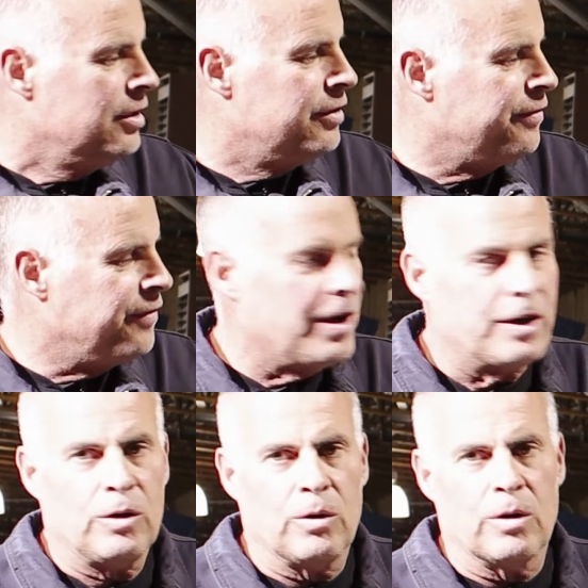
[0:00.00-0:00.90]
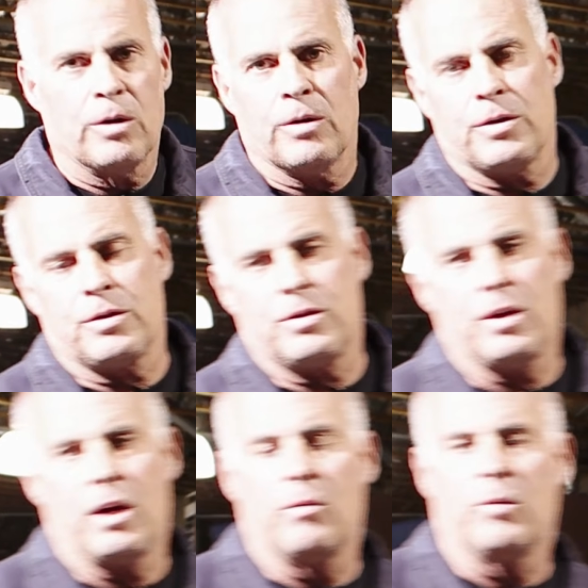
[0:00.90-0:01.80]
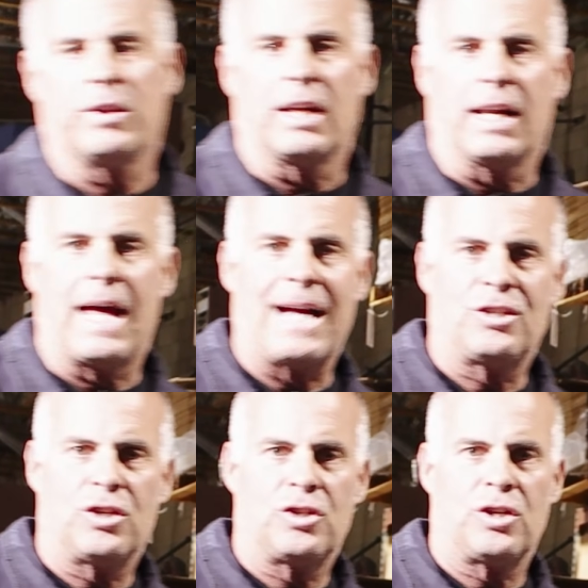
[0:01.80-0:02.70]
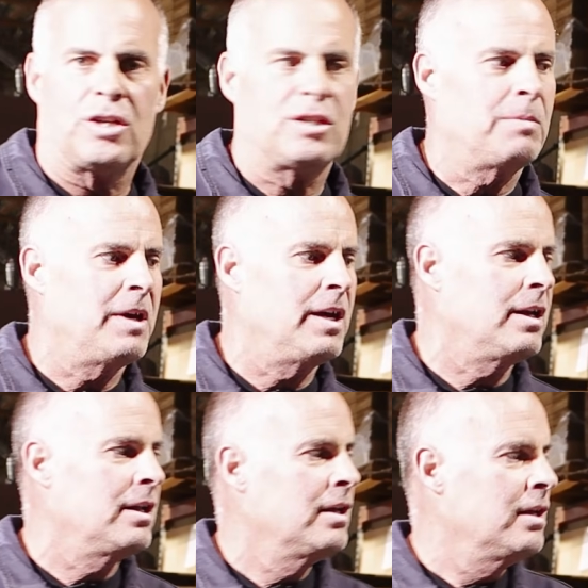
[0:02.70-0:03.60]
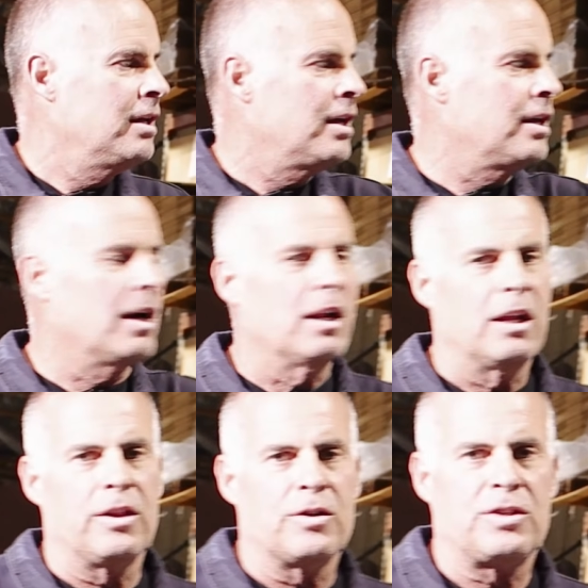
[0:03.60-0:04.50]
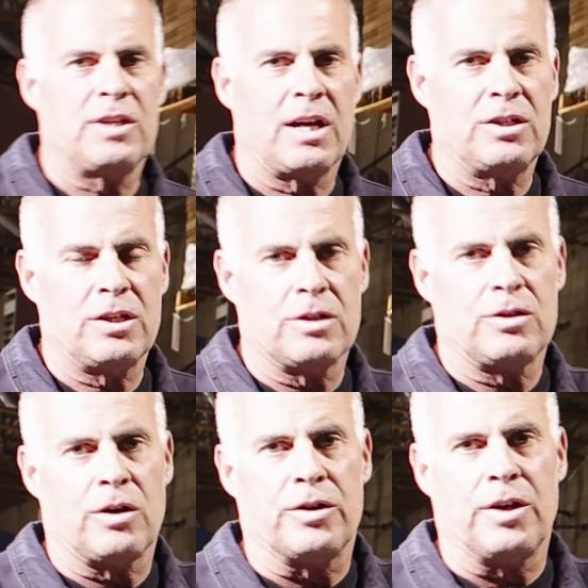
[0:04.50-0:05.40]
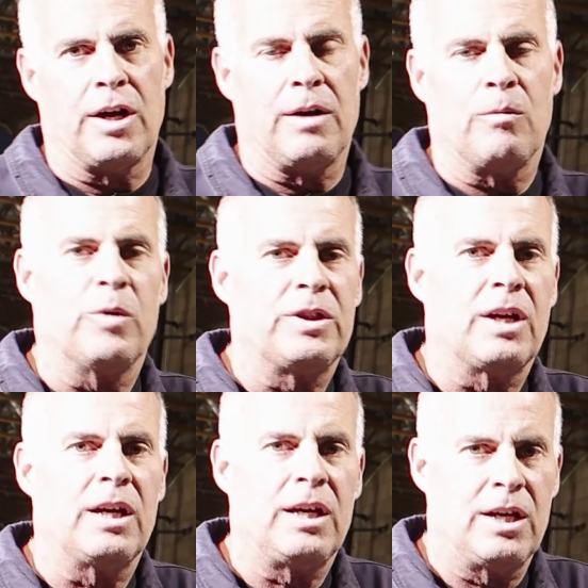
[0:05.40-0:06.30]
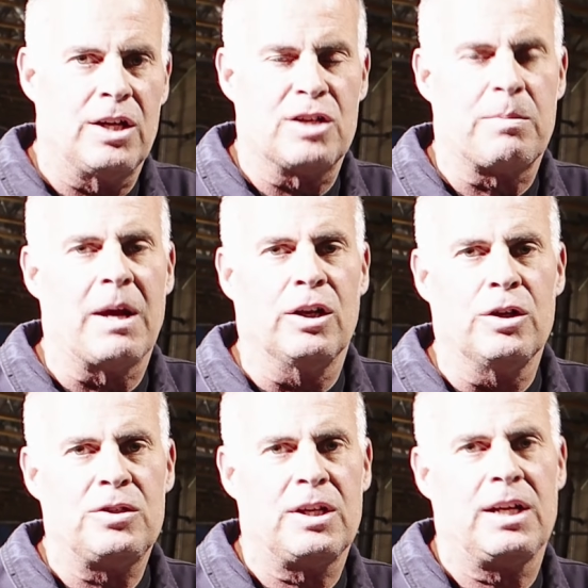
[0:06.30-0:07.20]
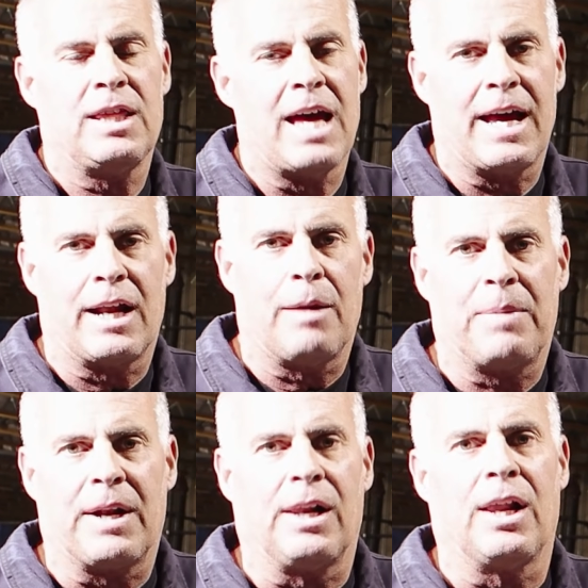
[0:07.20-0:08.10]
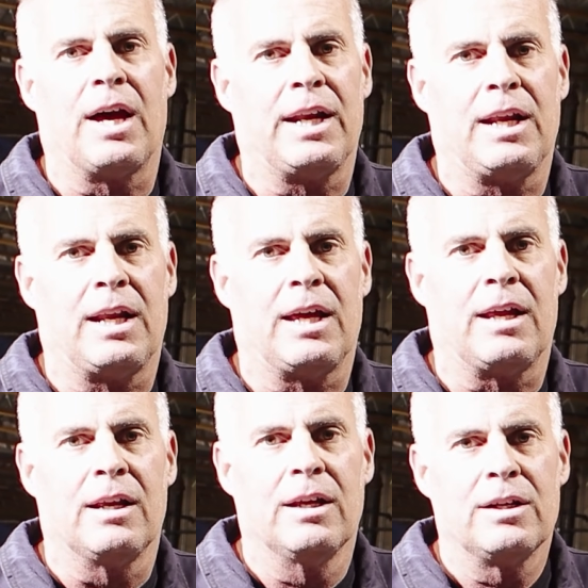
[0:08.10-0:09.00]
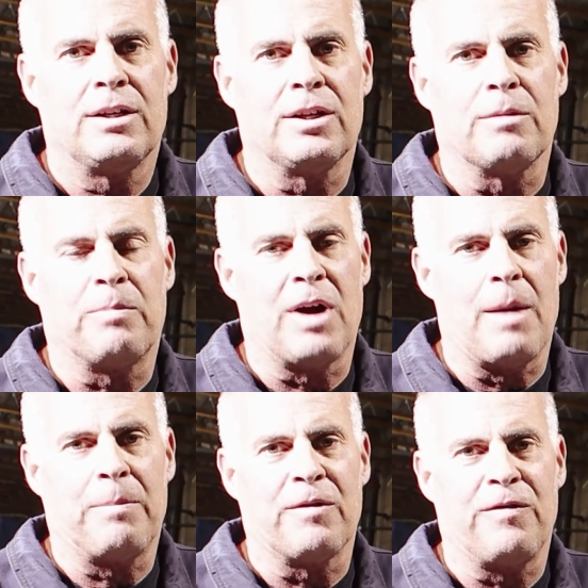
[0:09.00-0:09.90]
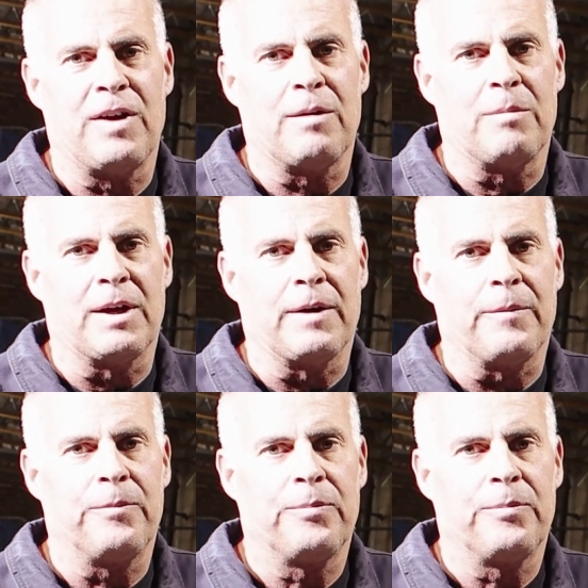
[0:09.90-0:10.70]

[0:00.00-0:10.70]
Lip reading: The front corner is done with the latch adjustment, and all other sections are done with the hinge by loosening that up and aligning it to the proper fitment.